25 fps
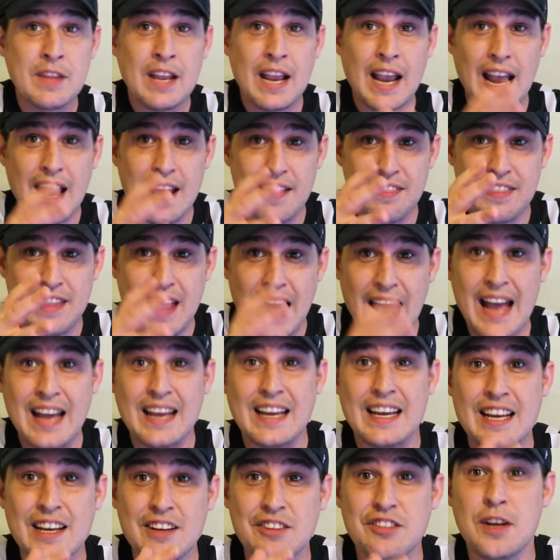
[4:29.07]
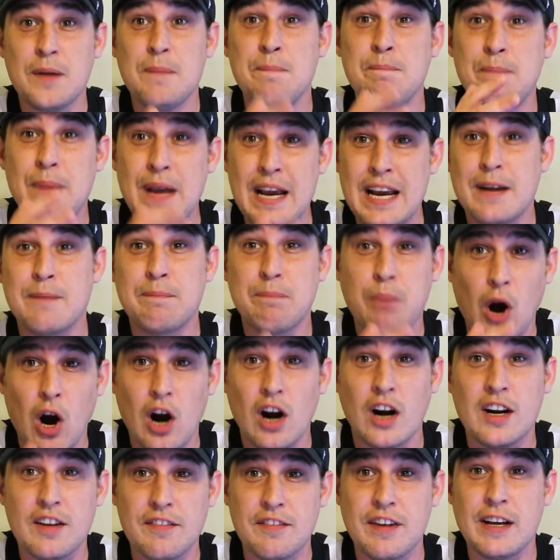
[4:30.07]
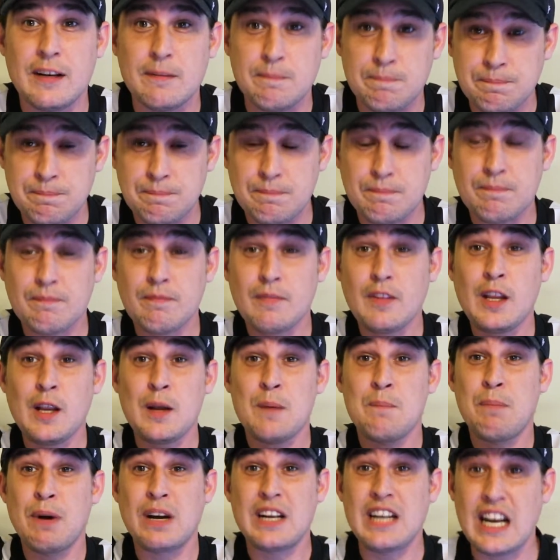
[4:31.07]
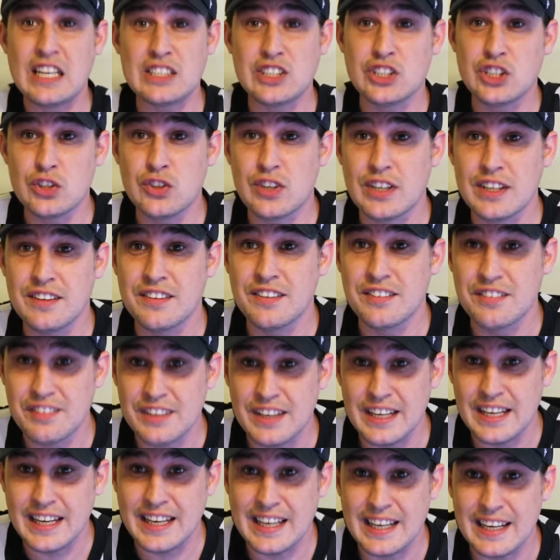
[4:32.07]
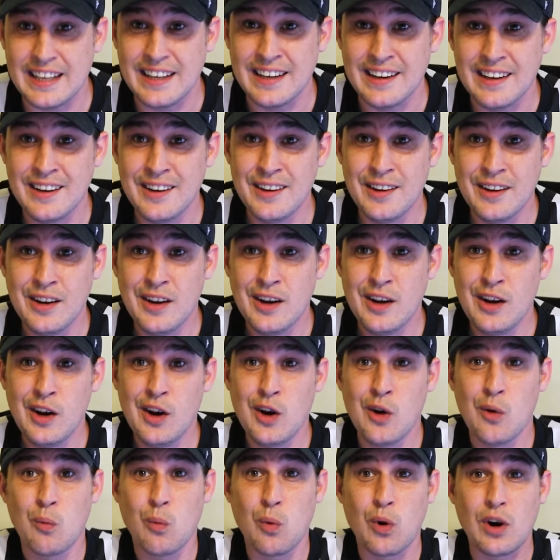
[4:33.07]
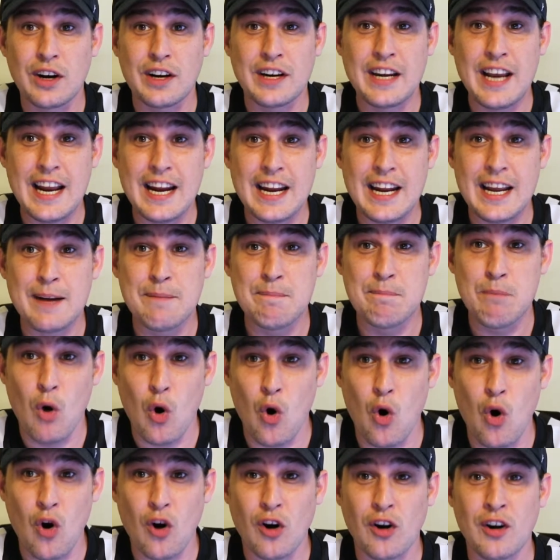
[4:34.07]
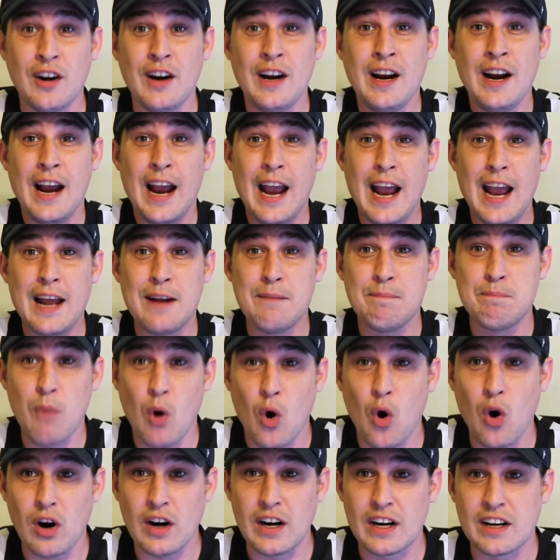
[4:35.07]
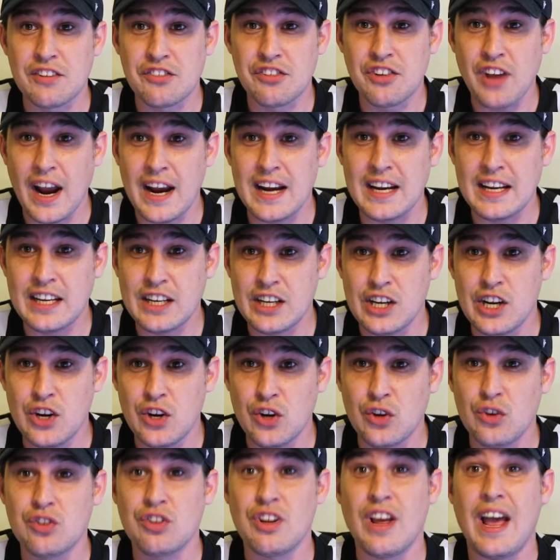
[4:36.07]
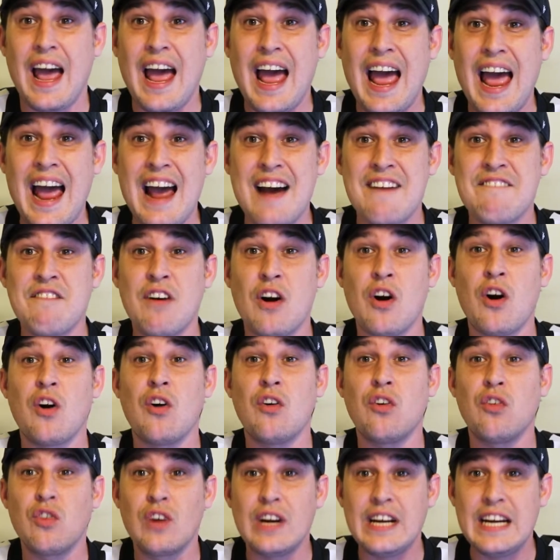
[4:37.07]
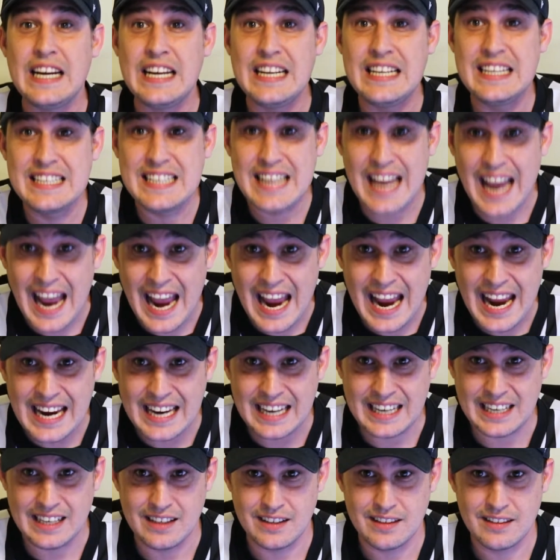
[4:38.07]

and that is a big part of it. But as you can see, we're getting more and more exciting news every day.